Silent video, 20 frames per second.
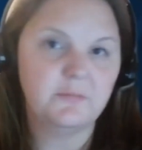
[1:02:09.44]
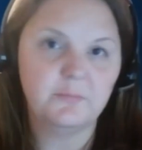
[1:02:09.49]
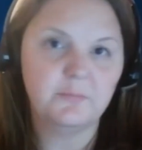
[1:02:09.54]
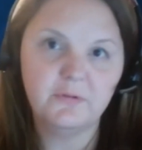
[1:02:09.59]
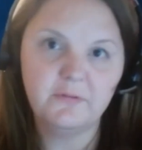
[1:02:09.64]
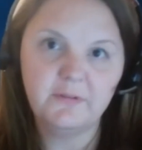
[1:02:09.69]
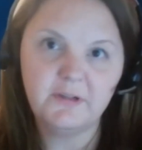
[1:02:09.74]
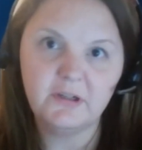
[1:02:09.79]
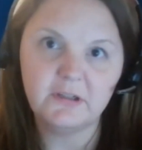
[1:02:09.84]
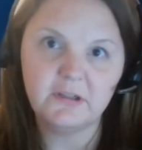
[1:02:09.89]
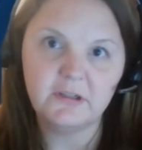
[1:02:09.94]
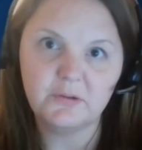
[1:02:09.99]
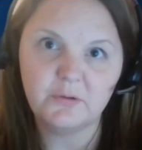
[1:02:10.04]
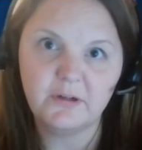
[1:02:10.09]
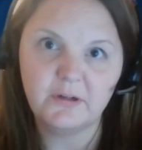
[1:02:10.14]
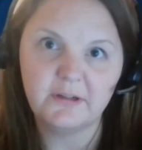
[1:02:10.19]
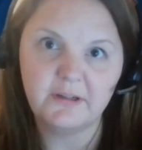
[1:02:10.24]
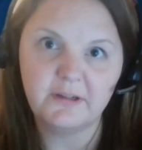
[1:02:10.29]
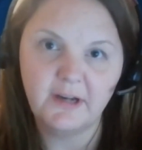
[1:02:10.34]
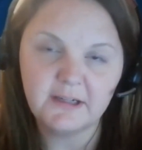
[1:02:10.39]
Moving on to
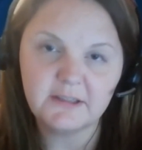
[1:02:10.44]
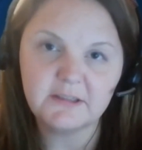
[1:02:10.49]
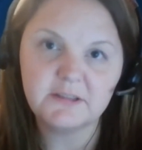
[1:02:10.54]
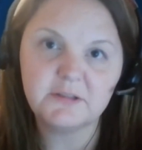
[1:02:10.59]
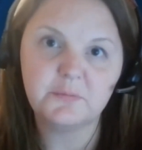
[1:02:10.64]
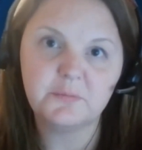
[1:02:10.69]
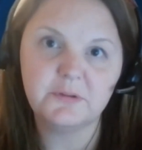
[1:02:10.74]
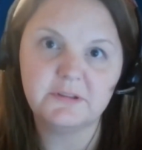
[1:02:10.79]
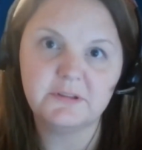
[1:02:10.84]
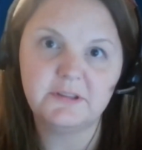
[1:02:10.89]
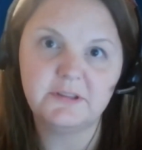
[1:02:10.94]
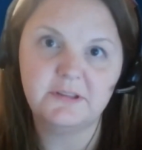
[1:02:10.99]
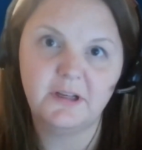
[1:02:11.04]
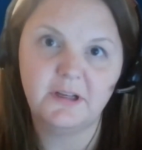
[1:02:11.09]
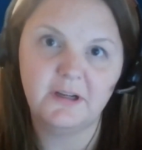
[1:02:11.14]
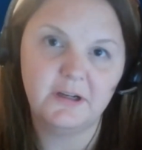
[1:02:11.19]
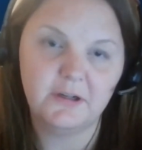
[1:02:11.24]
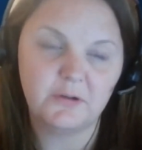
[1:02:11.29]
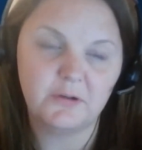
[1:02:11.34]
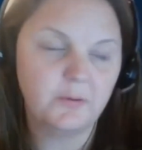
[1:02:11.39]
our next
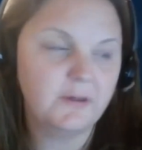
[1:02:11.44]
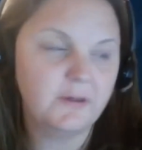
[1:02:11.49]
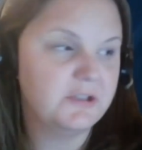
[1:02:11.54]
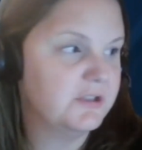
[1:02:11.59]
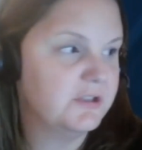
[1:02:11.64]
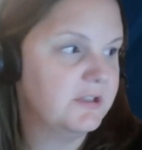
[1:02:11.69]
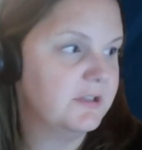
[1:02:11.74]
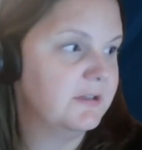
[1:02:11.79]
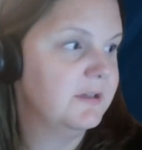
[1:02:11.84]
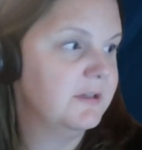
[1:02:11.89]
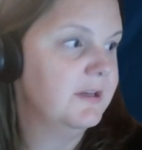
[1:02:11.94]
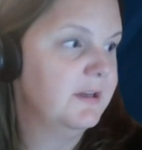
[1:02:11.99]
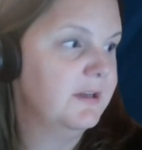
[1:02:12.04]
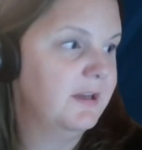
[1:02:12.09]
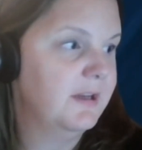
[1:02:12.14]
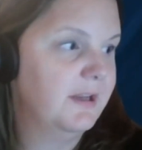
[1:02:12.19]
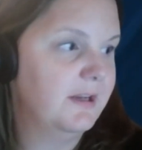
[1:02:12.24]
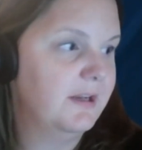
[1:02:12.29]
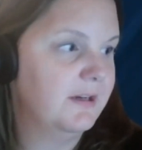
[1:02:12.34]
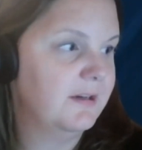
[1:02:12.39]
question,
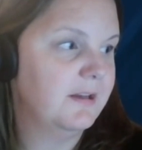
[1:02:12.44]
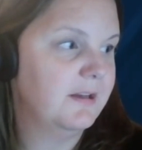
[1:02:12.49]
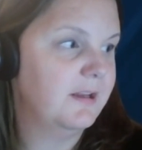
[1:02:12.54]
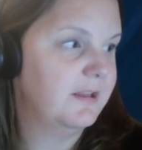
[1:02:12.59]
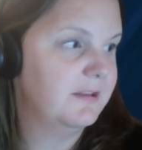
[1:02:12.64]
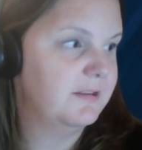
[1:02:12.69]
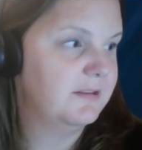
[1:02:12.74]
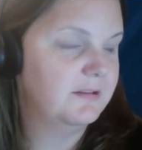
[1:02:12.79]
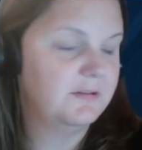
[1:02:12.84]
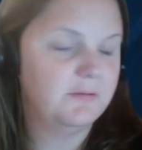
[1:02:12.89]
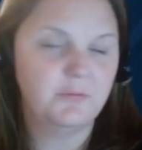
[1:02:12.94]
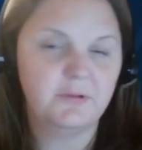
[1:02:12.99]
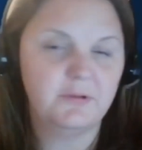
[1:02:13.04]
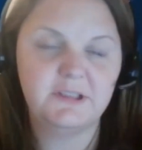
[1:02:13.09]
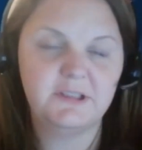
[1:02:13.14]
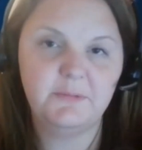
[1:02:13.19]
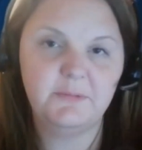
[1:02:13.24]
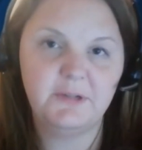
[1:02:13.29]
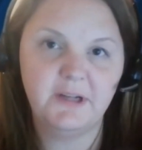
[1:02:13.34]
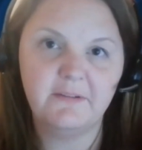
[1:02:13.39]
and we
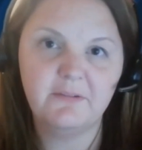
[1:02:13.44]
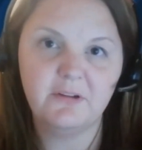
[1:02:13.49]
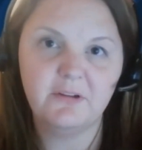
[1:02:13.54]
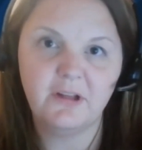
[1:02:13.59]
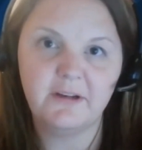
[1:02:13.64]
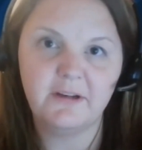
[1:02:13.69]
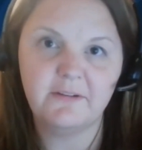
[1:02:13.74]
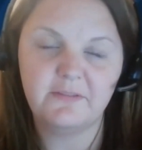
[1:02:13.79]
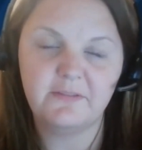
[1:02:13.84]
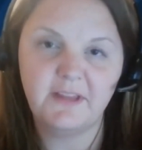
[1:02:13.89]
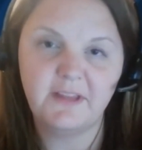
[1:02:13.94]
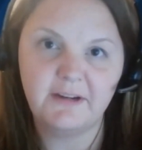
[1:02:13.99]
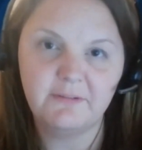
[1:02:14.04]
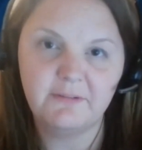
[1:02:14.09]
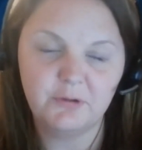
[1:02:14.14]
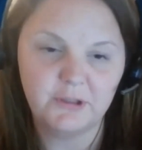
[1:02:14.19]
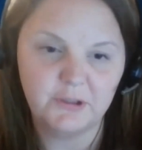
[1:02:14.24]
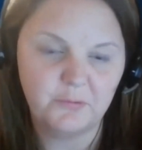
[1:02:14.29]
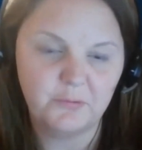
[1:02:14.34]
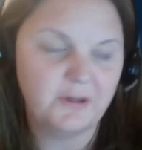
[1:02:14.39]
seem to have a lot of
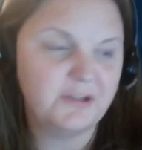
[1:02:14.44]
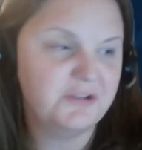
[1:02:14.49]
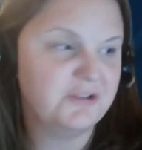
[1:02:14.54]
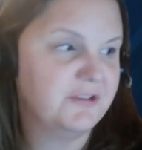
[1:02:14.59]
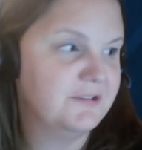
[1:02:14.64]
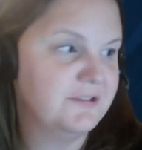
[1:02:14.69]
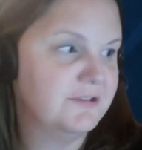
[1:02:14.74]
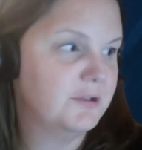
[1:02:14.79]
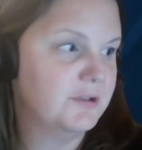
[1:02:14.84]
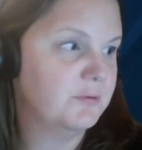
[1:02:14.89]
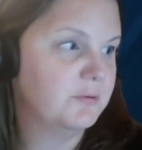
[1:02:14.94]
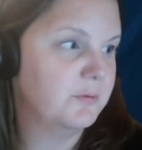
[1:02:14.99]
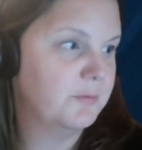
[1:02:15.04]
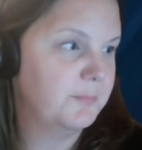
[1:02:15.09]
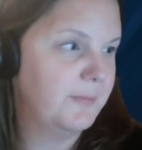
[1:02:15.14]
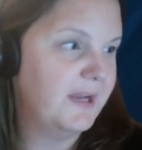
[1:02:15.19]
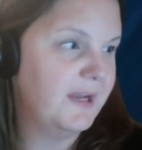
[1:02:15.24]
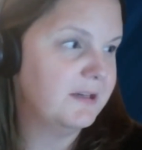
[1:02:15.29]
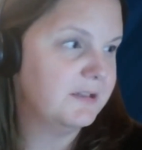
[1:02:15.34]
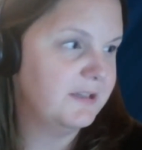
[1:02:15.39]
thyroid questions. So we're
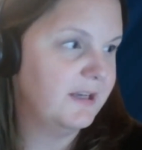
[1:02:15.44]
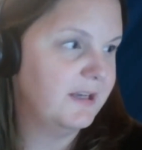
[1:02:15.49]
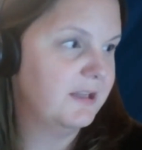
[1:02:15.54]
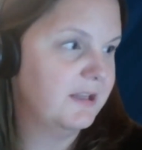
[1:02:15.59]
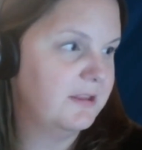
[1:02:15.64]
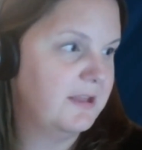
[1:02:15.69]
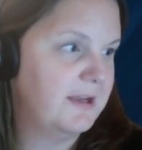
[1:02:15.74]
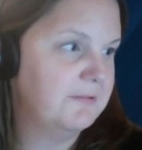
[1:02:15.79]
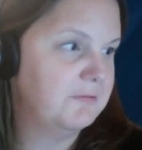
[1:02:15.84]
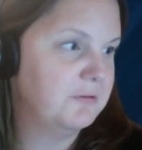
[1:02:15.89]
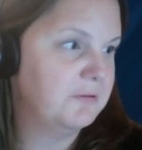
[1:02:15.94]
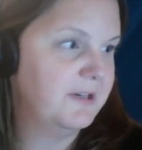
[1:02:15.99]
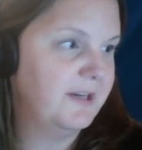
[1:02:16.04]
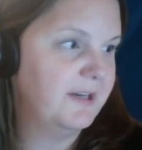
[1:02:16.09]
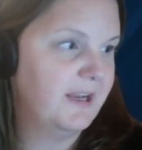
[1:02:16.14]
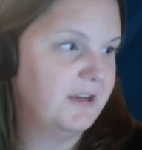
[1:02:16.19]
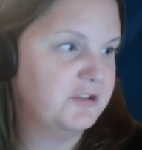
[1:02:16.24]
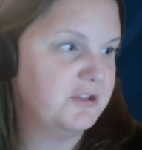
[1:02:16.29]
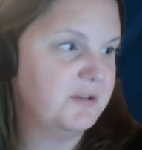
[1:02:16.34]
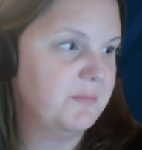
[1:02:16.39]
back to thyroid
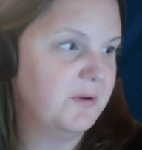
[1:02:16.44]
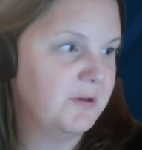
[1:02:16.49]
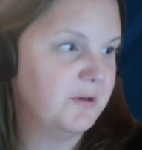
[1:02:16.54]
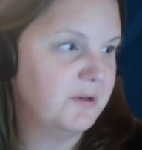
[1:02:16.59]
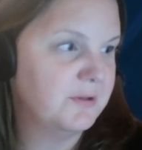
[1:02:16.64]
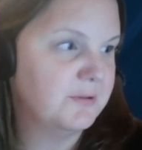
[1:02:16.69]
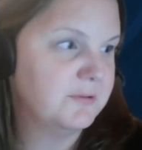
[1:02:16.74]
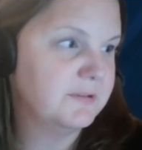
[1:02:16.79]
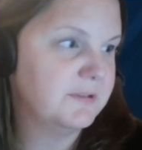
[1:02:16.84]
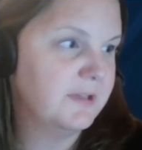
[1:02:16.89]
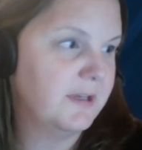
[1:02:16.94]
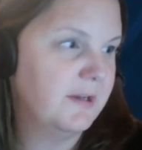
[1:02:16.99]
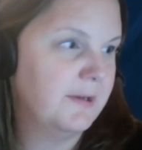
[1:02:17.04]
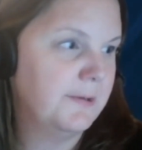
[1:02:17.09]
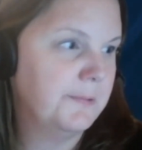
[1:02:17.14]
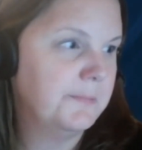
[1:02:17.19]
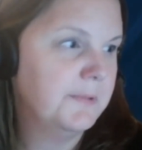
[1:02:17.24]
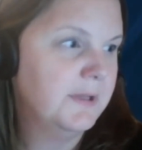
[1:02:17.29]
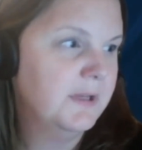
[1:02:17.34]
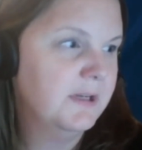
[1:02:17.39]
Hashimoto's.
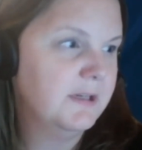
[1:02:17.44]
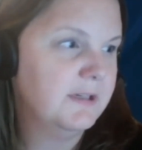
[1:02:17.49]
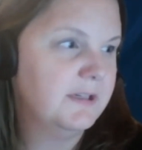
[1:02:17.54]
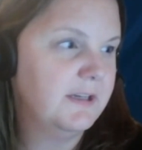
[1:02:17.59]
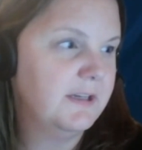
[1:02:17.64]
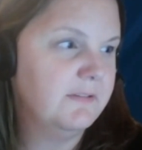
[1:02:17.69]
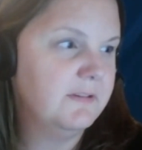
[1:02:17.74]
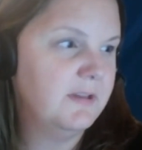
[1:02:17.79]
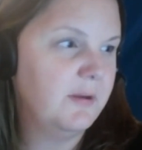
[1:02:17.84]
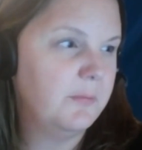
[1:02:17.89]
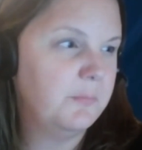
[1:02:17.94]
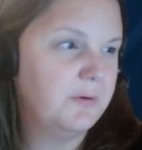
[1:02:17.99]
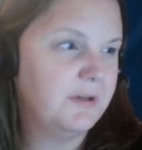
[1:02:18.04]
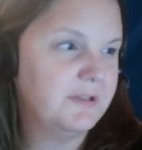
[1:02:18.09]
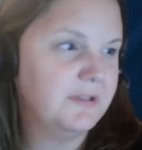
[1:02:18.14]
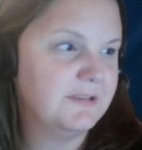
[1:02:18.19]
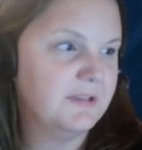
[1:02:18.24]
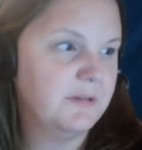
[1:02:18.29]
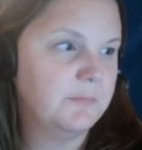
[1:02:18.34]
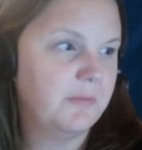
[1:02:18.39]
Given that
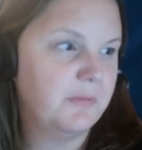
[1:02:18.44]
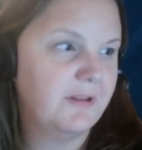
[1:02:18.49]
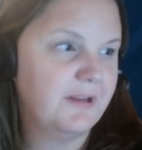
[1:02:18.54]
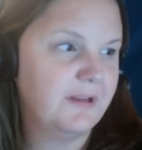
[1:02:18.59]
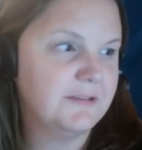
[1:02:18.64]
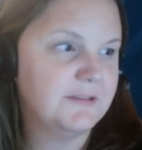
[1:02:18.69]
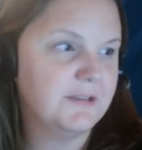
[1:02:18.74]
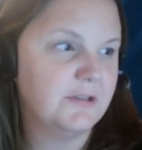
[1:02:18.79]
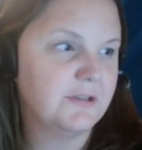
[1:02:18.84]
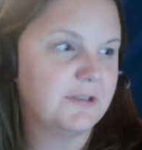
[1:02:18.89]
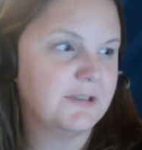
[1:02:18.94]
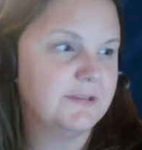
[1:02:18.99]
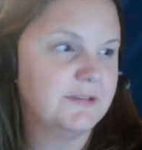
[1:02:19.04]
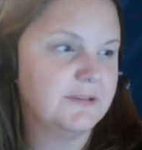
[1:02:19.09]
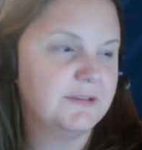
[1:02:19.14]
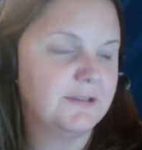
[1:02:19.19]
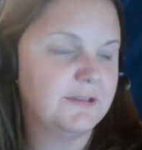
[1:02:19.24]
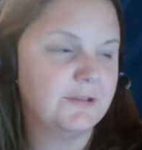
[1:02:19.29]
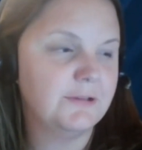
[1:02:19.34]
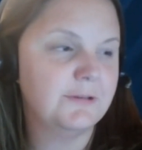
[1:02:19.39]
breast implants are
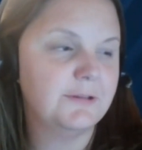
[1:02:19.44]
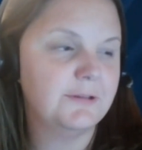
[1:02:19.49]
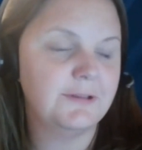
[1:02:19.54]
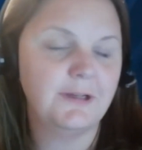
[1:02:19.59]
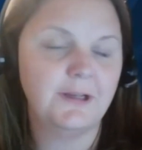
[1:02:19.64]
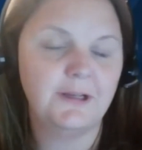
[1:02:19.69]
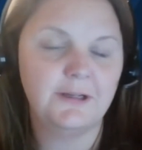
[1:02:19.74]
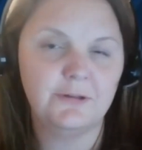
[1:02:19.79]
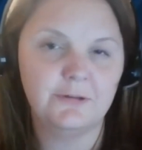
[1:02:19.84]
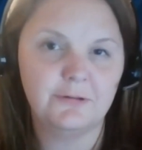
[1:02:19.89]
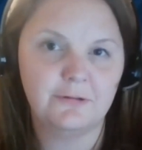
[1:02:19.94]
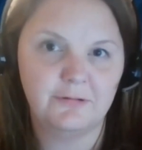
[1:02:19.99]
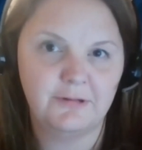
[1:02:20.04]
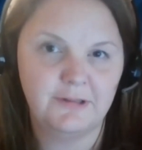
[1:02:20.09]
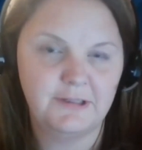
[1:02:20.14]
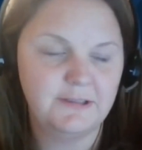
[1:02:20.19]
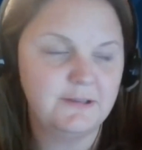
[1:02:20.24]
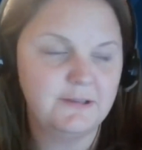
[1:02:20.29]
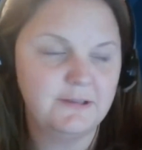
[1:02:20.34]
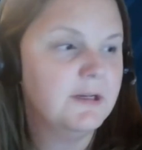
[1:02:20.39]
considered an
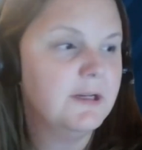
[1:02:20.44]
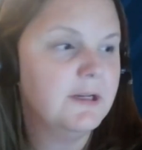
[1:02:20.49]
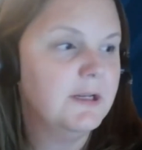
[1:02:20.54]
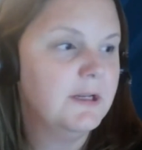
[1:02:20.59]
endocrine